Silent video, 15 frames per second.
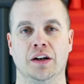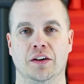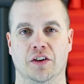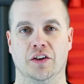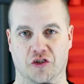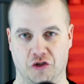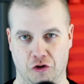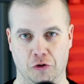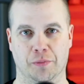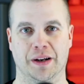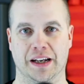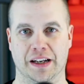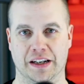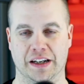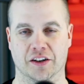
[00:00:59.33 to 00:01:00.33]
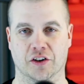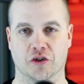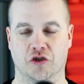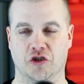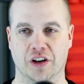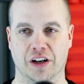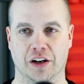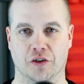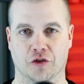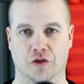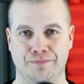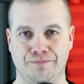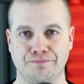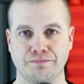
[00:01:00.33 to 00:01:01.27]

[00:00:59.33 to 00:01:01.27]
the stupid idiot that she is?